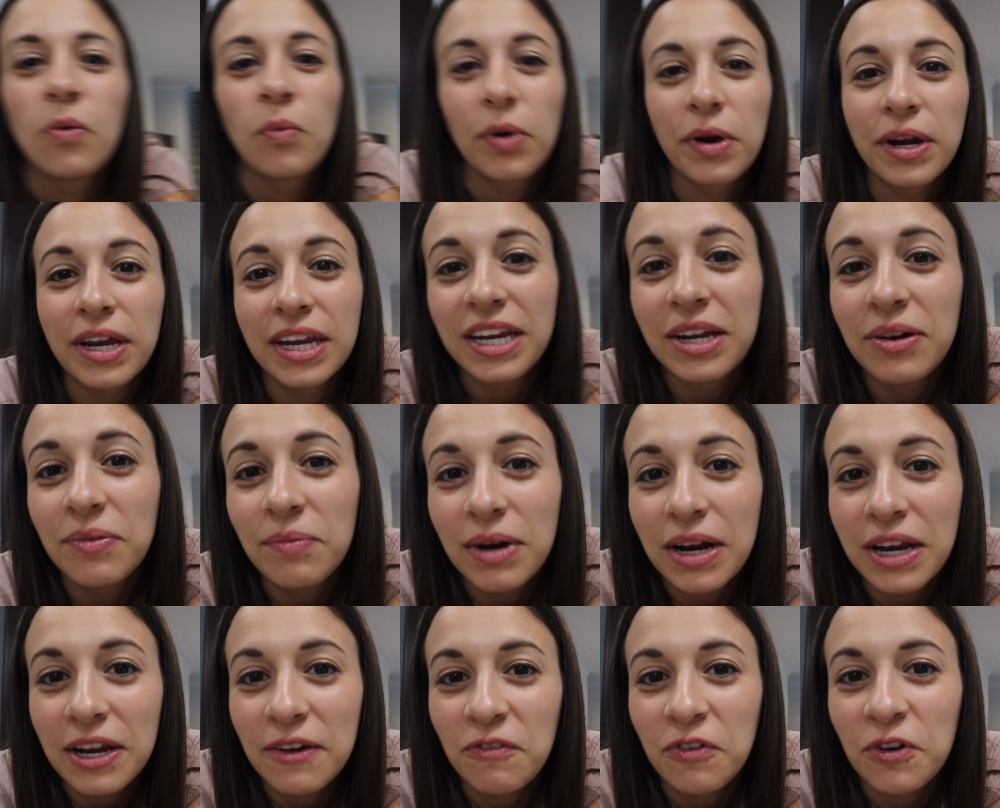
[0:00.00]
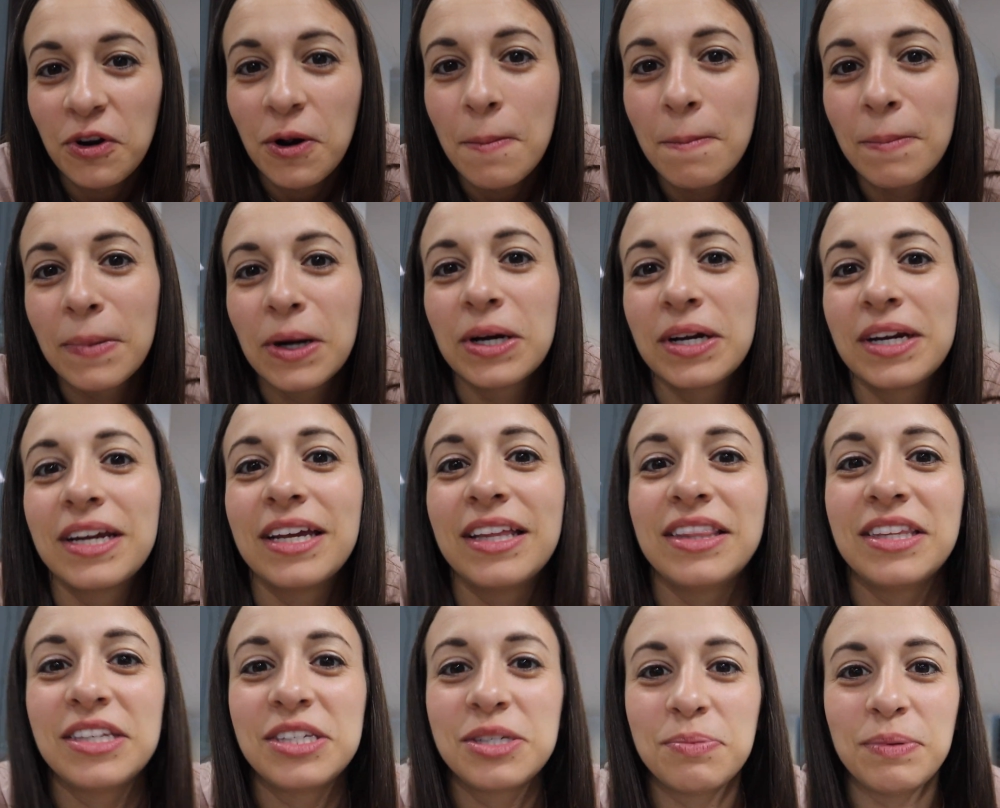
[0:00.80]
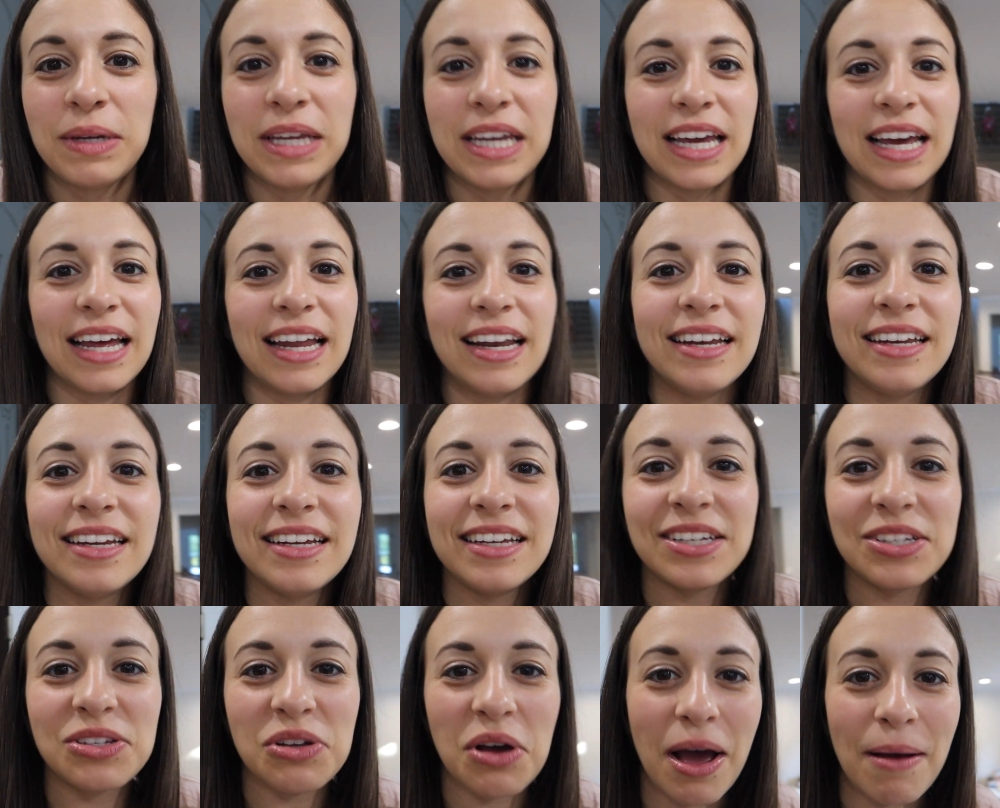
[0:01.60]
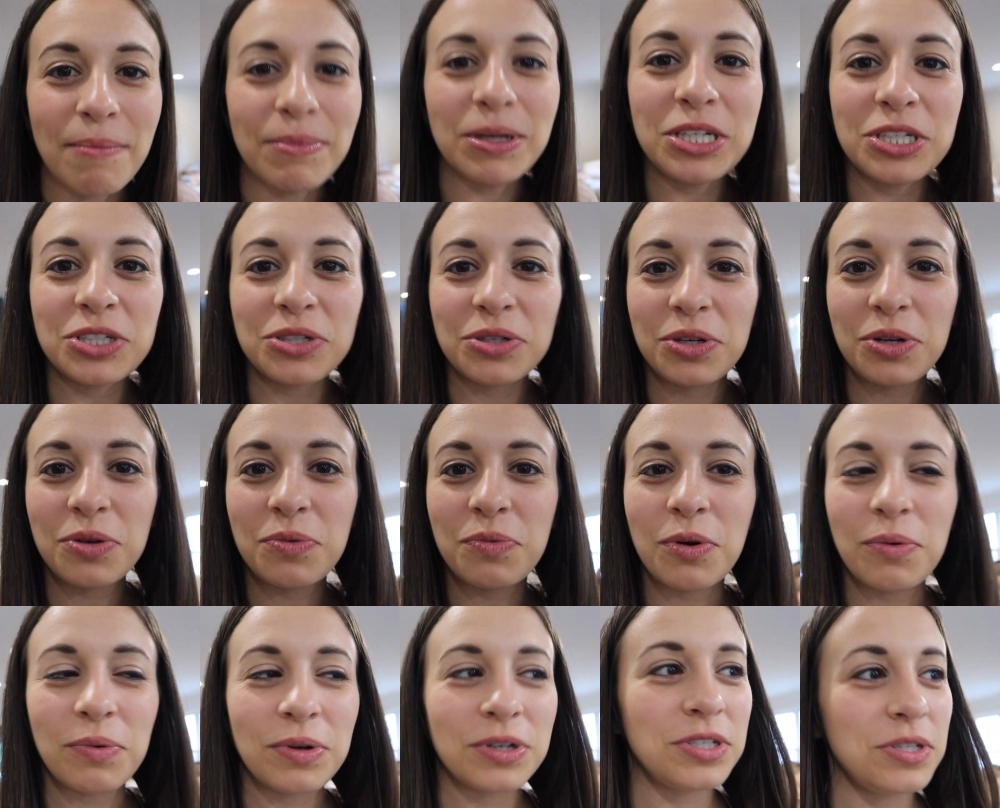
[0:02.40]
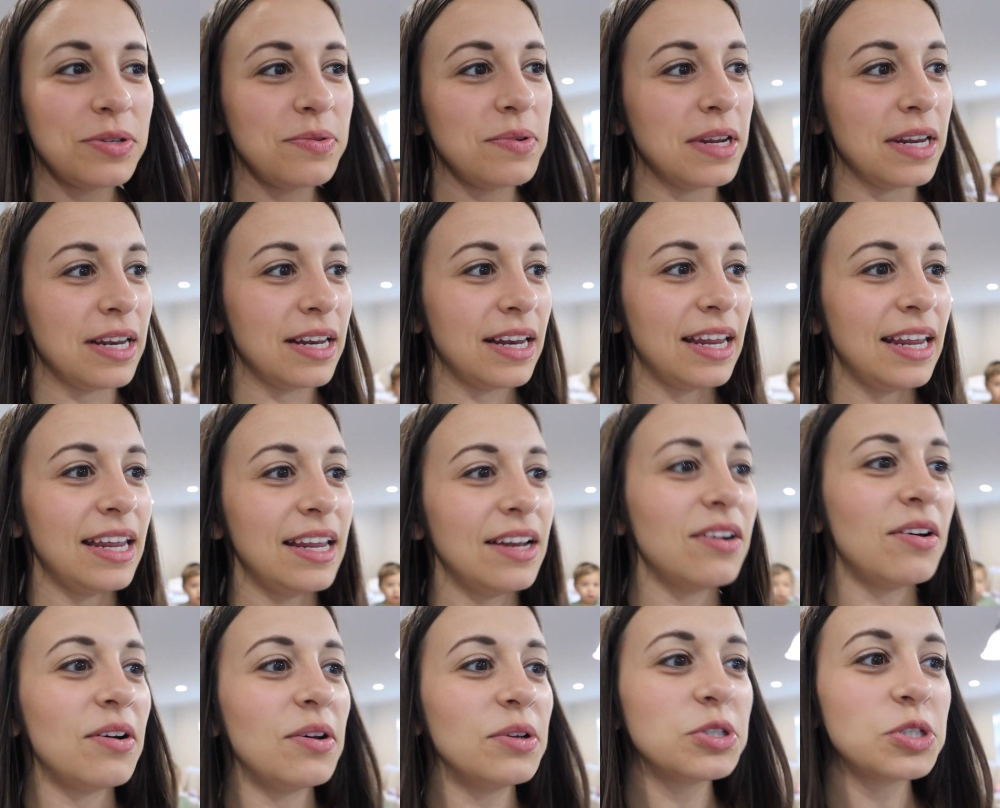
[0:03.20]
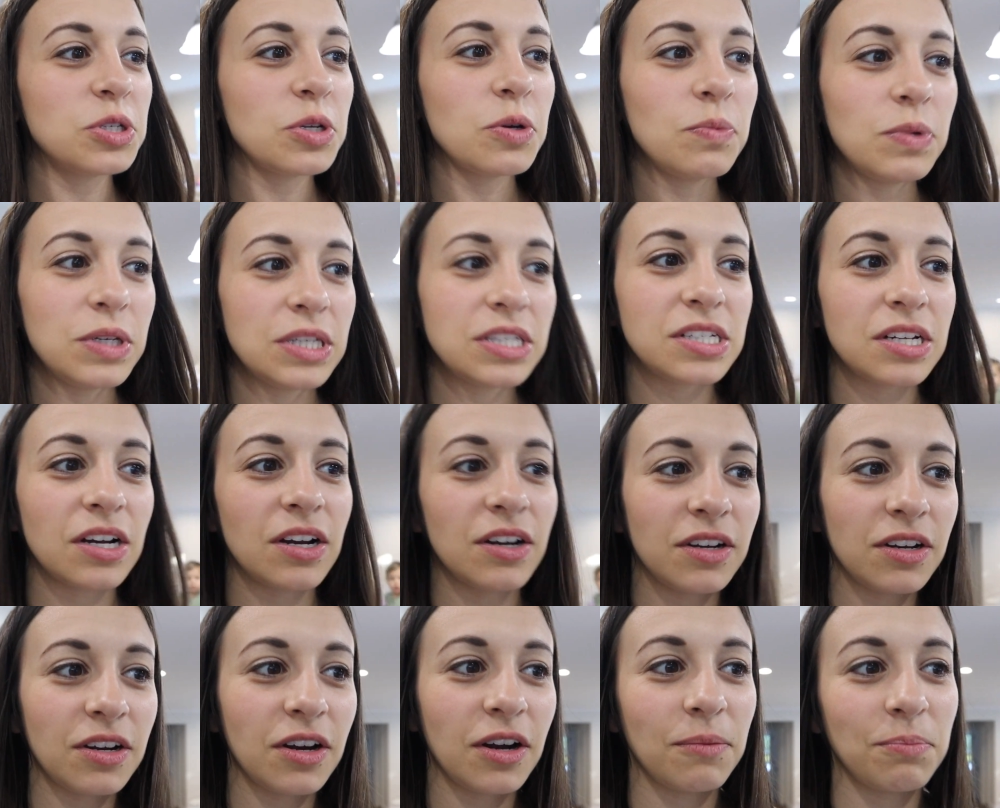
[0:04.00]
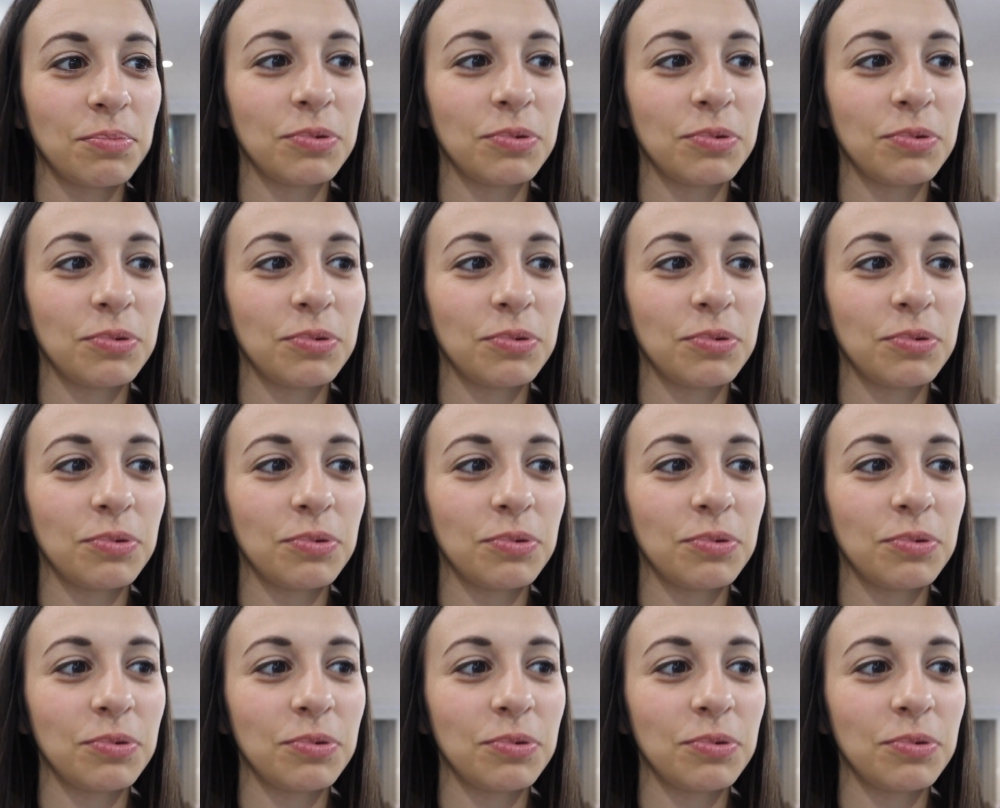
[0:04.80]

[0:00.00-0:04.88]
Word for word: We're getting ready for a market this weekend, so I'm gonna show you what we're doing. And also, we started our